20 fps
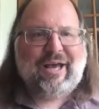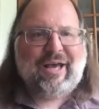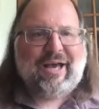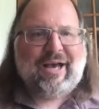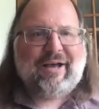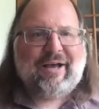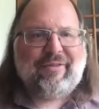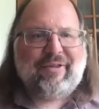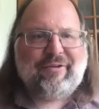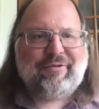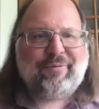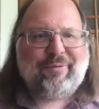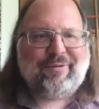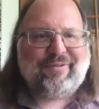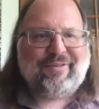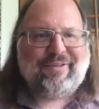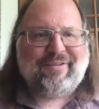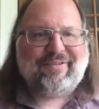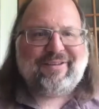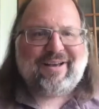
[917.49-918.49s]
And this was
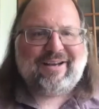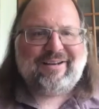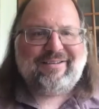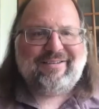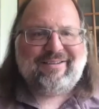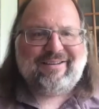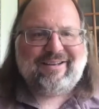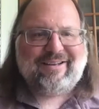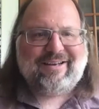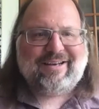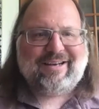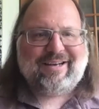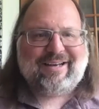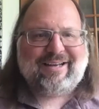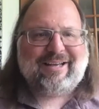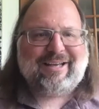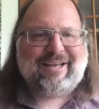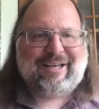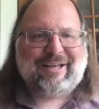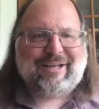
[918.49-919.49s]
this
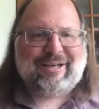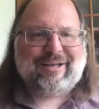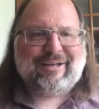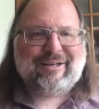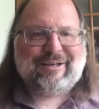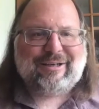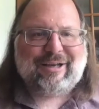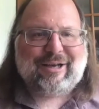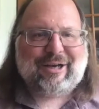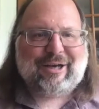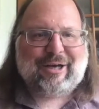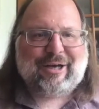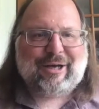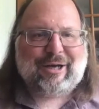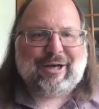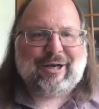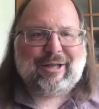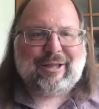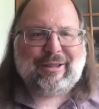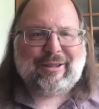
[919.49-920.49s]
idea in
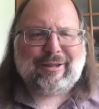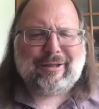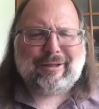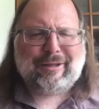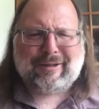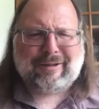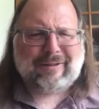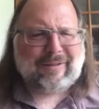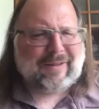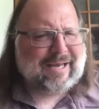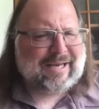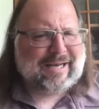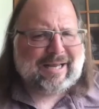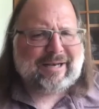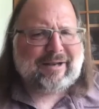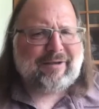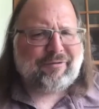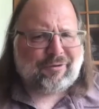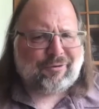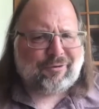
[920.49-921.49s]
the late
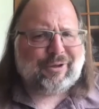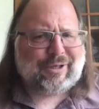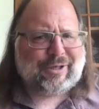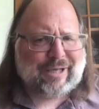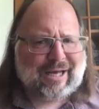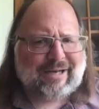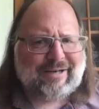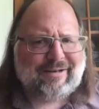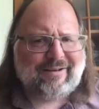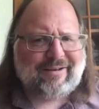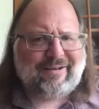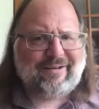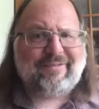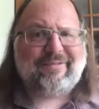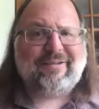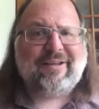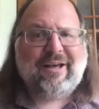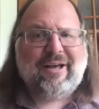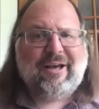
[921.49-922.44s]
80s, early 90s,